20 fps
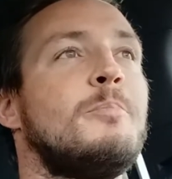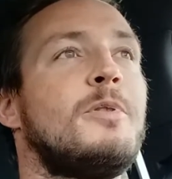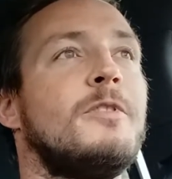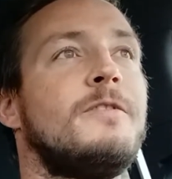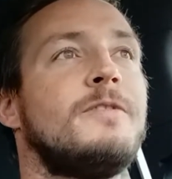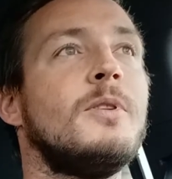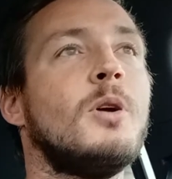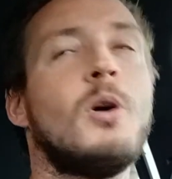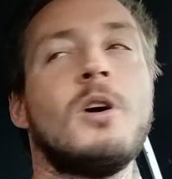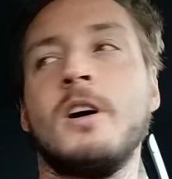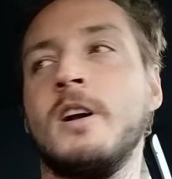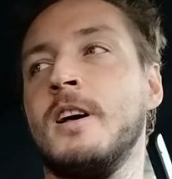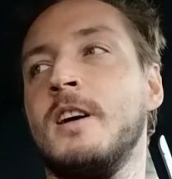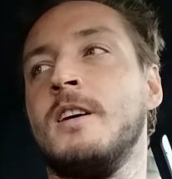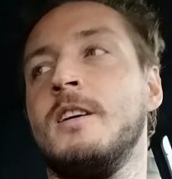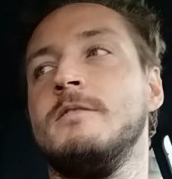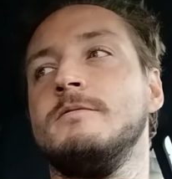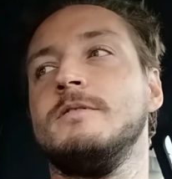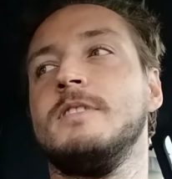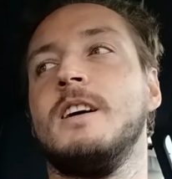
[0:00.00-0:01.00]
to
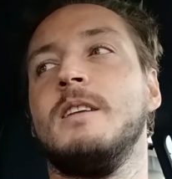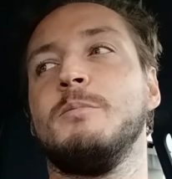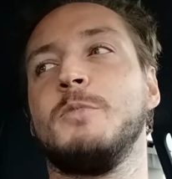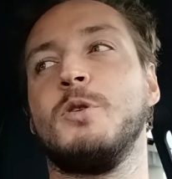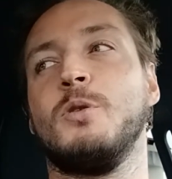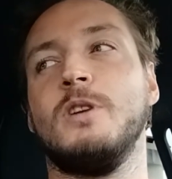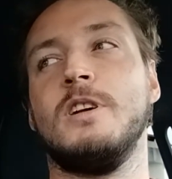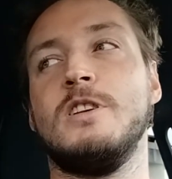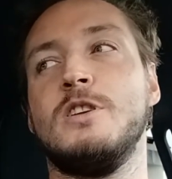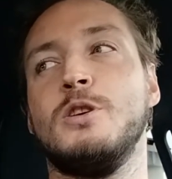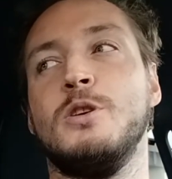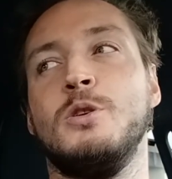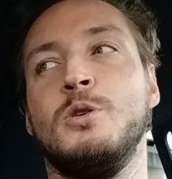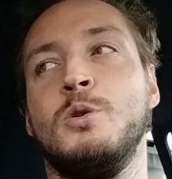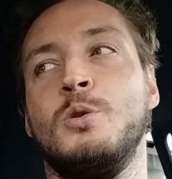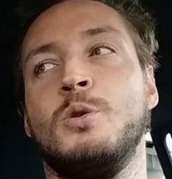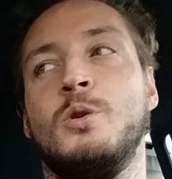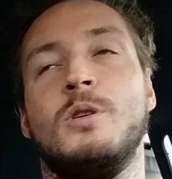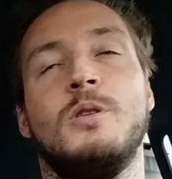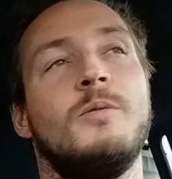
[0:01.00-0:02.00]
Tampa, Florida.
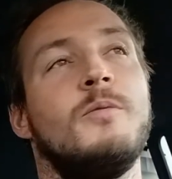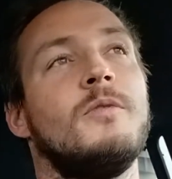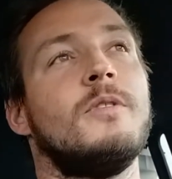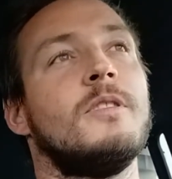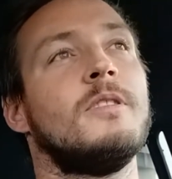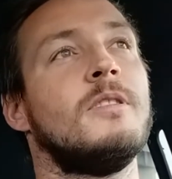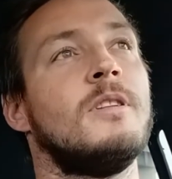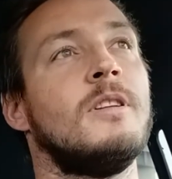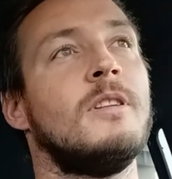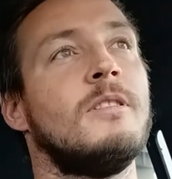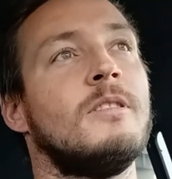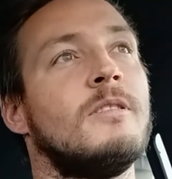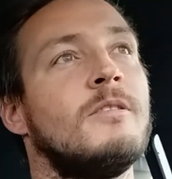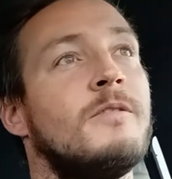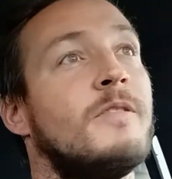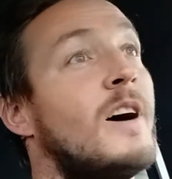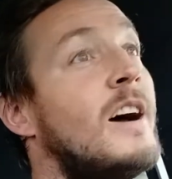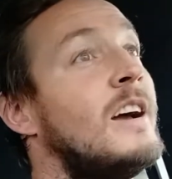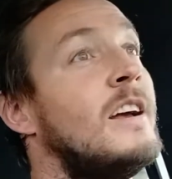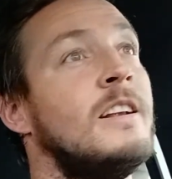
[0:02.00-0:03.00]
I'm going to
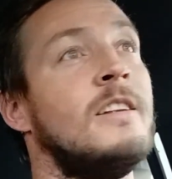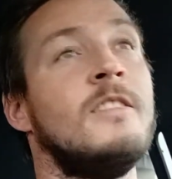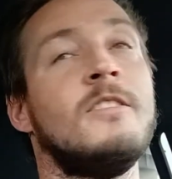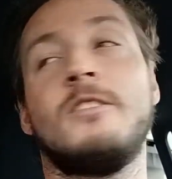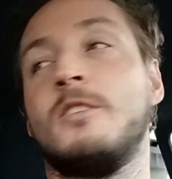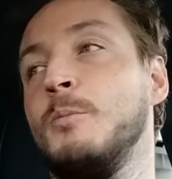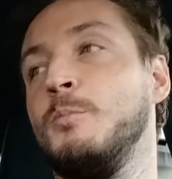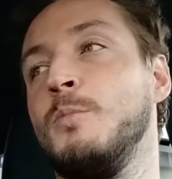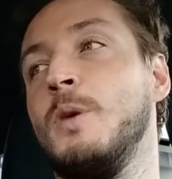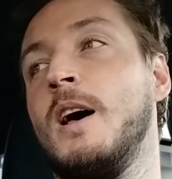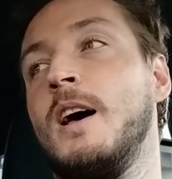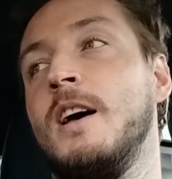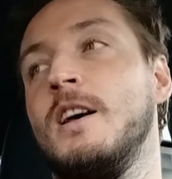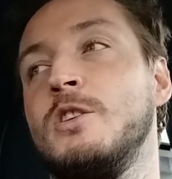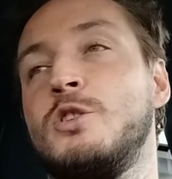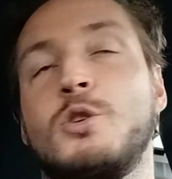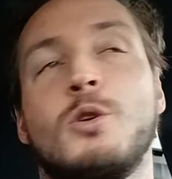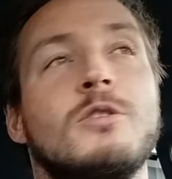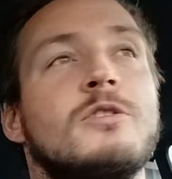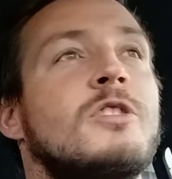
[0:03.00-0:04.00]

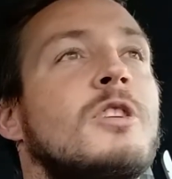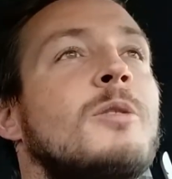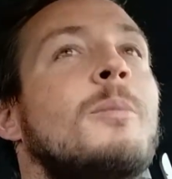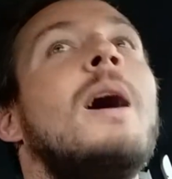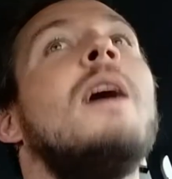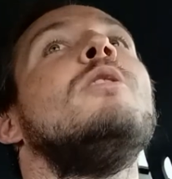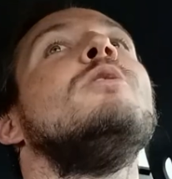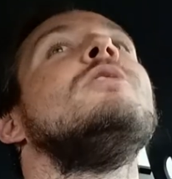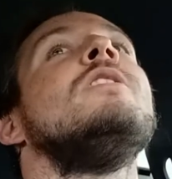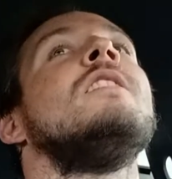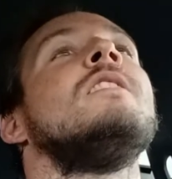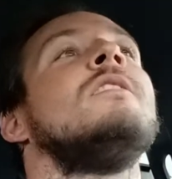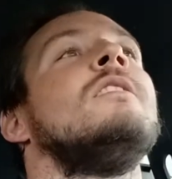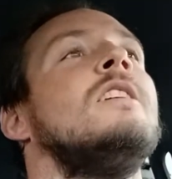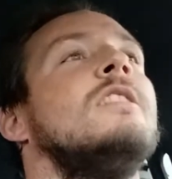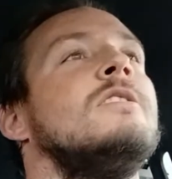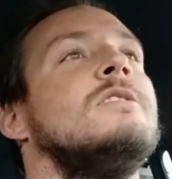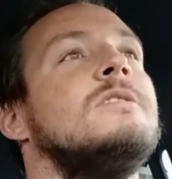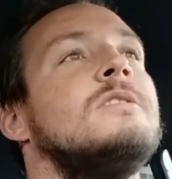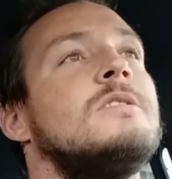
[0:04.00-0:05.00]
find some
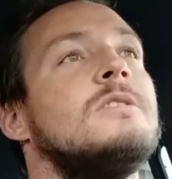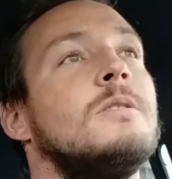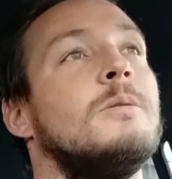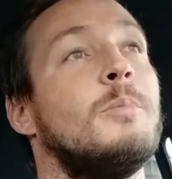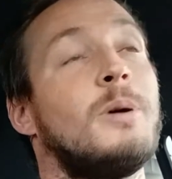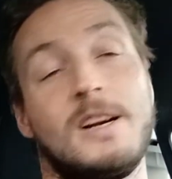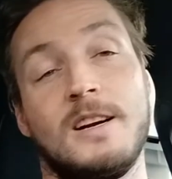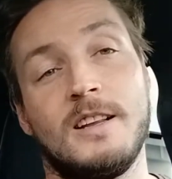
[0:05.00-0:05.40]
short-term housing.